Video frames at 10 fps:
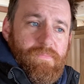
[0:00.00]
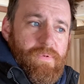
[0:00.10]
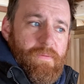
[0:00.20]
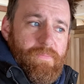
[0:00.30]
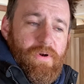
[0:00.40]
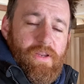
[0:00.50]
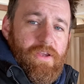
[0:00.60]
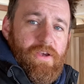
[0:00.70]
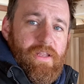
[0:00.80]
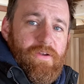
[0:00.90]
pretty
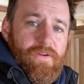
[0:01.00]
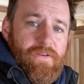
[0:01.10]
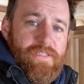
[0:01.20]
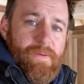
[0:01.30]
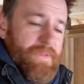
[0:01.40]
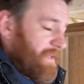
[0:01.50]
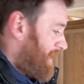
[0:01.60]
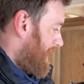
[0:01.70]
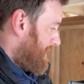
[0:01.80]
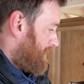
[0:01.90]
good on some of the
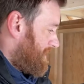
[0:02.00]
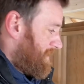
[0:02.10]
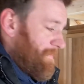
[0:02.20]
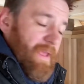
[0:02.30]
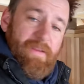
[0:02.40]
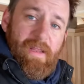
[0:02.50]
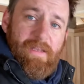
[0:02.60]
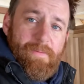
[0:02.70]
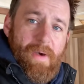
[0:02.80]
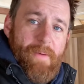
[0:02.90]
connections to get it
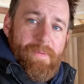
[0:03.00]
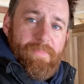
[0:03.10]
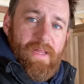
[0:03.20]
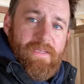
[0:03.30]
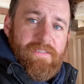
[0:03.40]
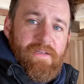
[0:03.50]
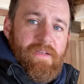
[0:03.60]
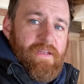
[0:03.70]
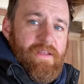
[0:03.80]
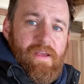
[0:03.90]
to pop in place.
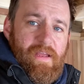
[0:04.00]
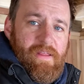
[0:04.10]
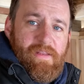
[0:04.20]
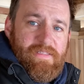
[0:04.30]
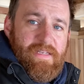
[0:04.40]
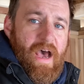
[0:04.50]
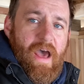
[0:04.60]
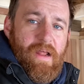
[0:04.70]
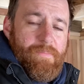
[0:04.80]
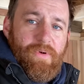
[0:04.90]
It's
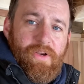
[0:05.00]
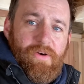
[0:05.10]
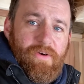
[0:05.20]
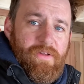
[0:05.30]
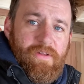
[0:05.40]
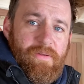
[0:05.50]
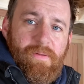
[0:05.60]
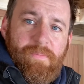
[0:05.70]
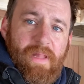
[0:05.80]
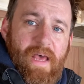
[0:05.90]
not a brittle
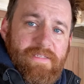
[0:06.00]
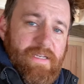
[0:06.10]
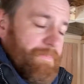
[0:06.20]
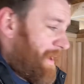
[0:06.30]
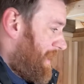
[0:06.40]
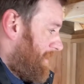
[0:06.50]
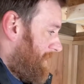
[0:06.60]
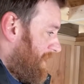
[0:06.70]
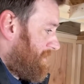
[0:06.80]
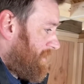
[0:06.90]
plastic by any
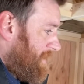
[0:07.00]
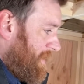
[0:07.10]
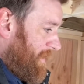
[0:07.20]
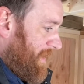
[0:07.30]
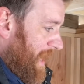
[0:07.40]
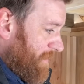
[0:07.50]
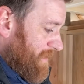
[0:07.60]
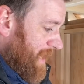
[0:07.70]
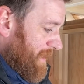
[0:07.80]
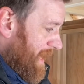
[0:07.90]
means. The
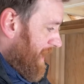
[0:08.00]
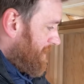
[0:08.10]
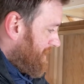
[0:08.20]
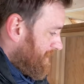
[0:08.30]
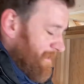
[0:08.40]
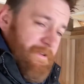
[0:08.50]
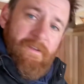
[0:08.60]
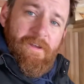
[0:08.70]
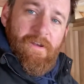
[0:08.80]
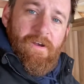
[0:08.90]
outside cages
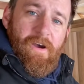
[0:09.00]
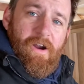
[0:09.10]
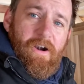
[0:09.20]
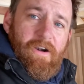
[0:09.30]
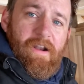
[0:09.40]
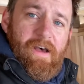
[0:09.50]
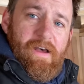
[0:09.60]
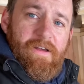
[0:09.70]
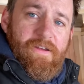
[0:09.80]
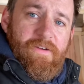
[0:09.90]
are
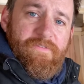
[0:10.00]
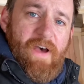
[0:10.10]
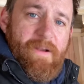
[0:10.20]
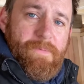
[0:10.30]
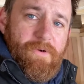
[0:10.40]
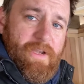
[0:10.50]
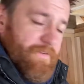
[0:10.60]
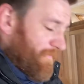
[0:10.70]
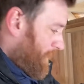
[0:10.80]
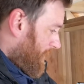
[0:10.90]
fiber
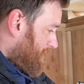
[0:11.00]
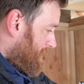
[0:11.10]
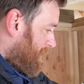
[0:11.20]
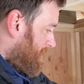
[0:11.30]
reinforced.